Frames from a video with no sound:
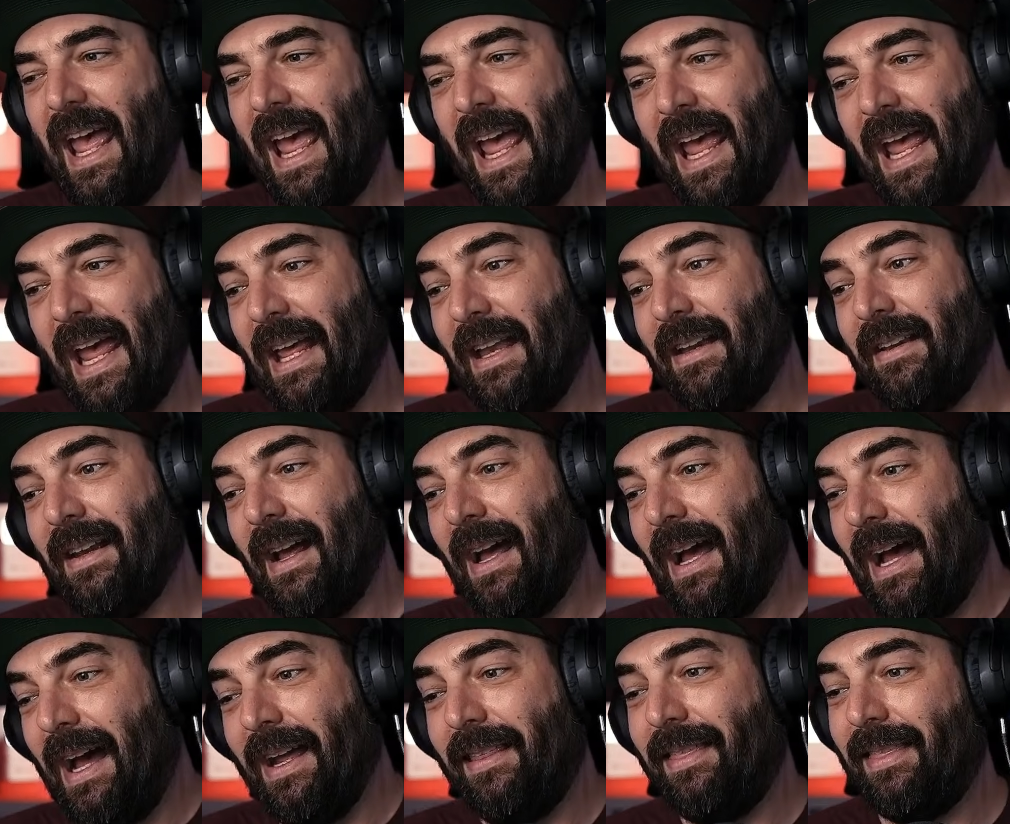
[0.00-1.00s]
And
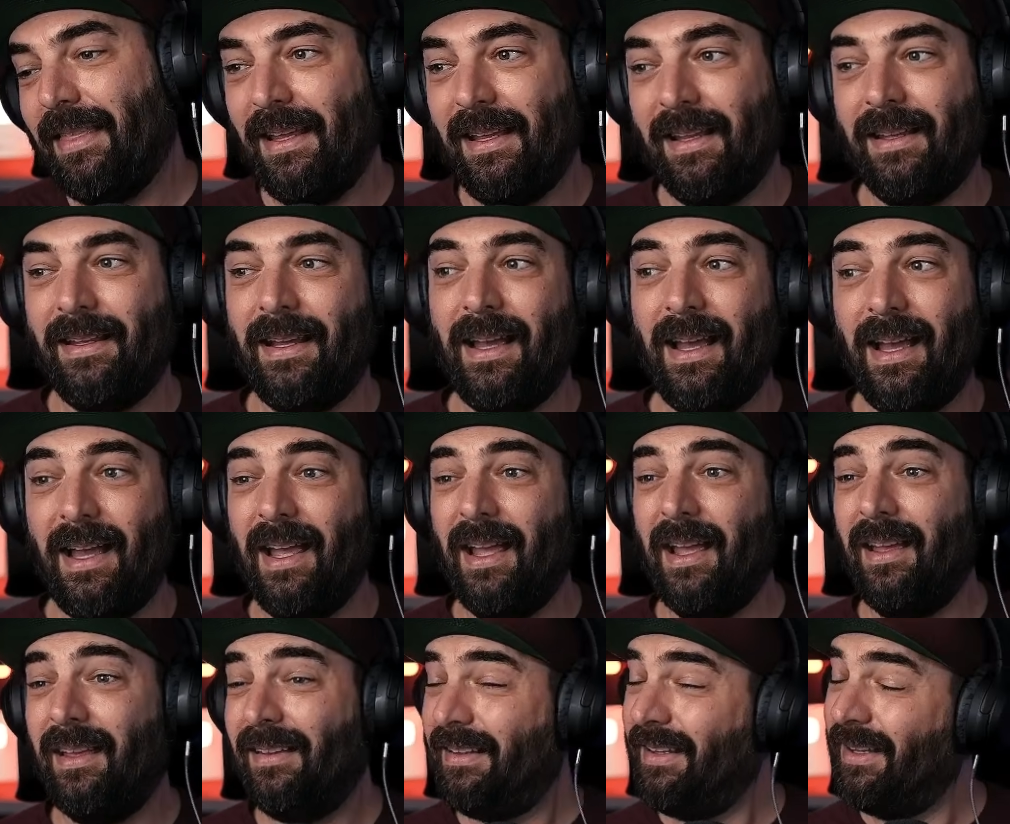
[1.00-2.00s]
I think,
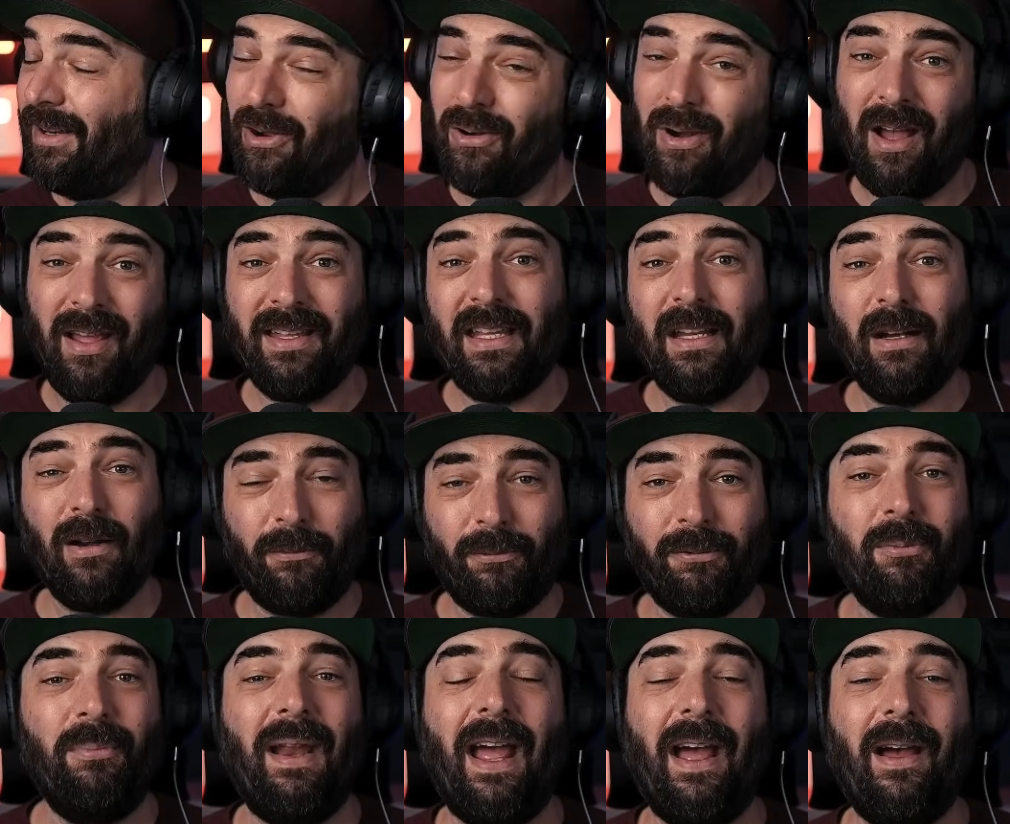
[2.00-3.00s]
a year
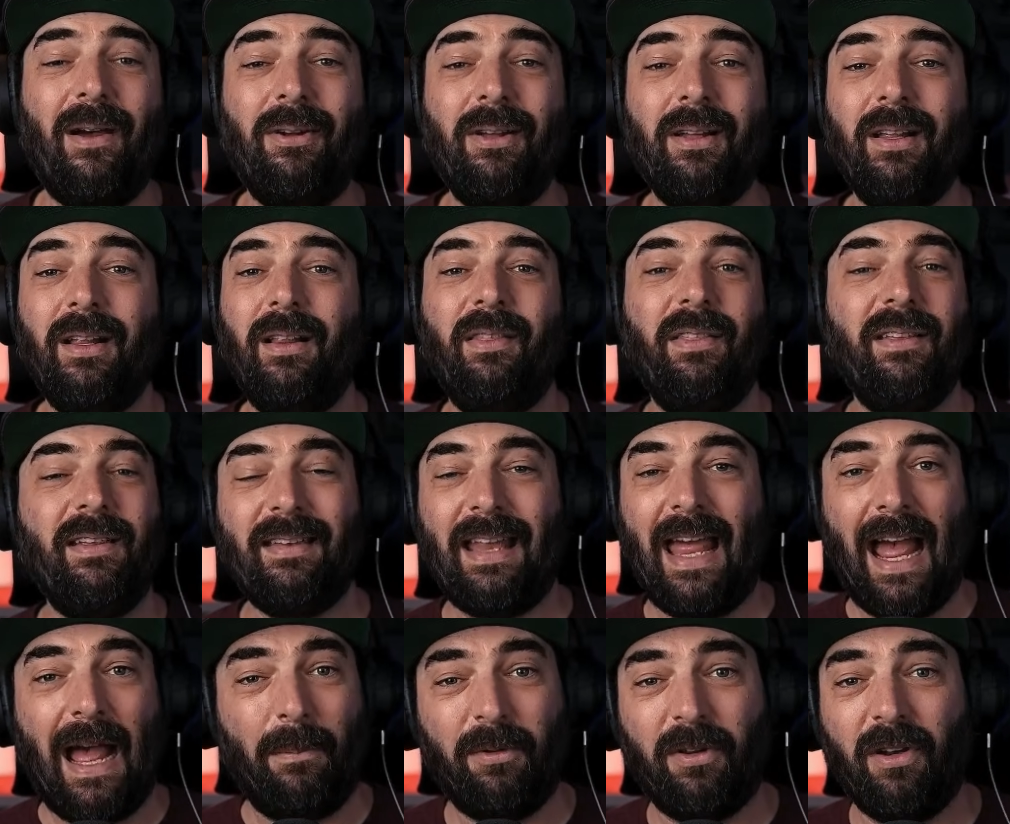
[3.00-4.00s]
from now, these
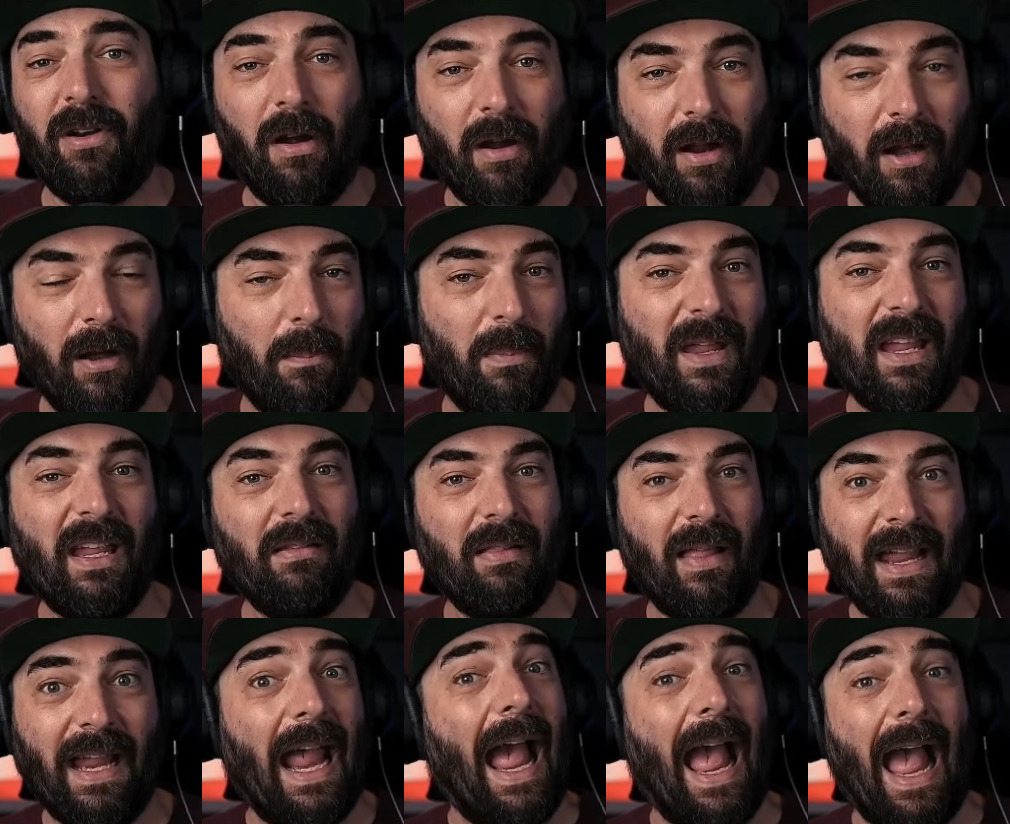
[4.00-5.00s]
apps are going to be
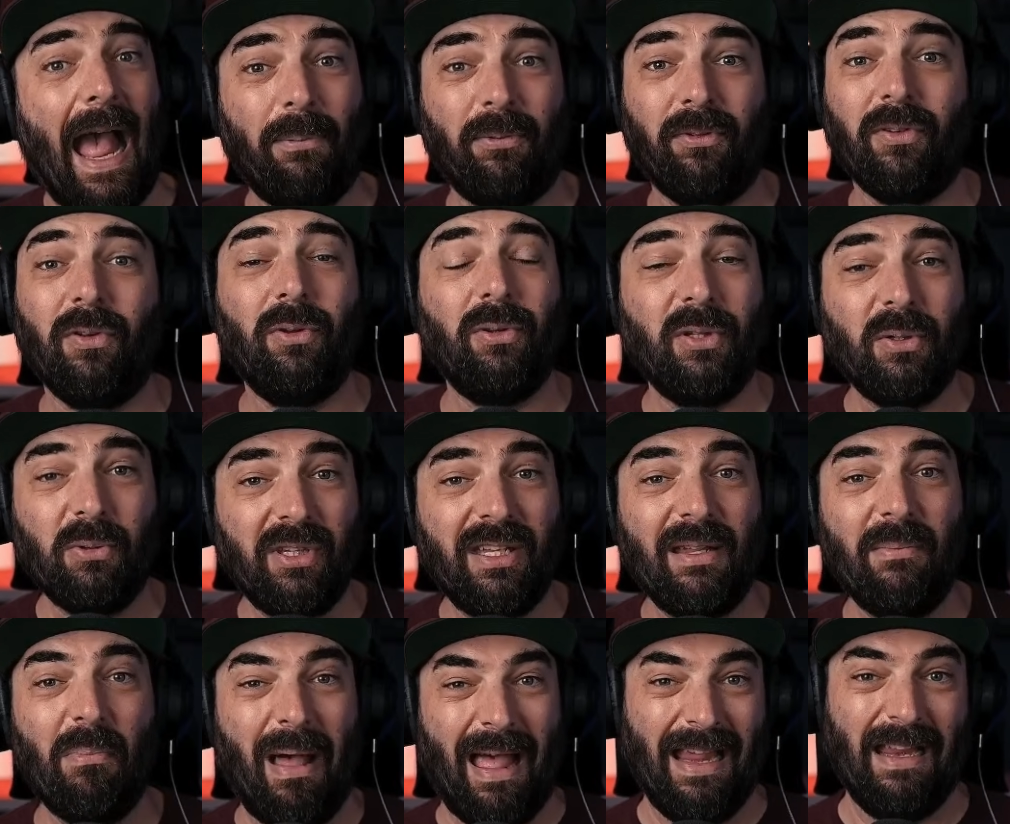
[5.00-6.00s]
like
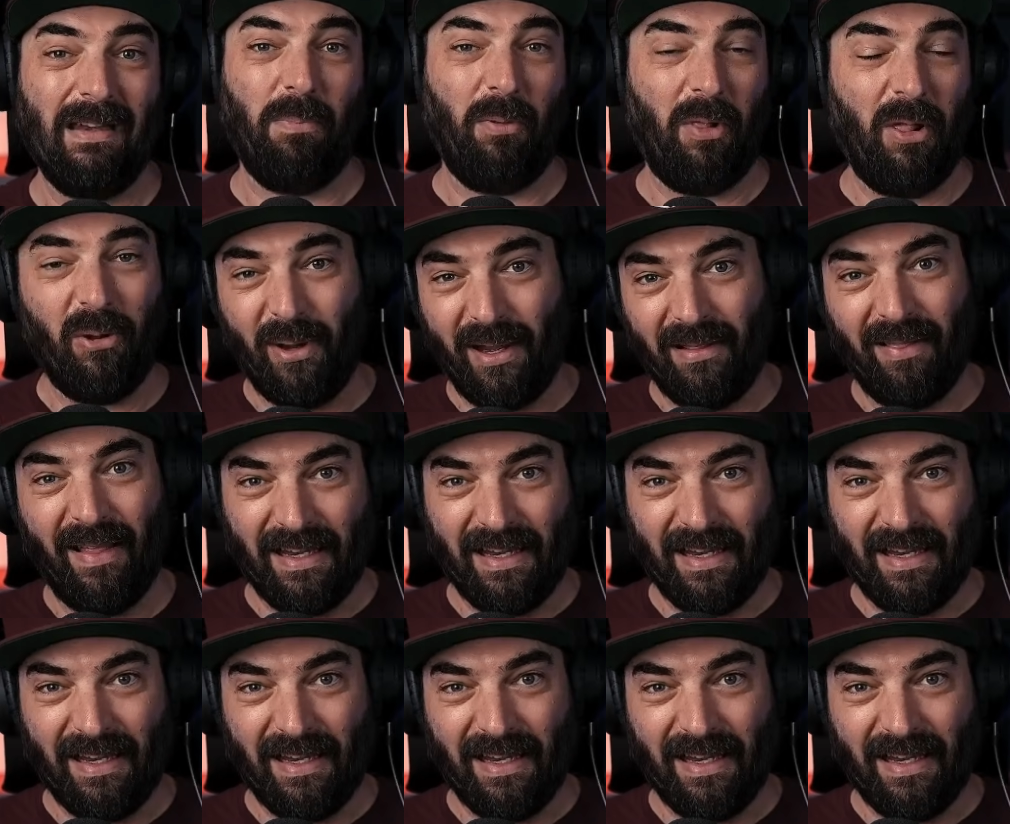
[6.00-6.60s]
absolutely mind blowing.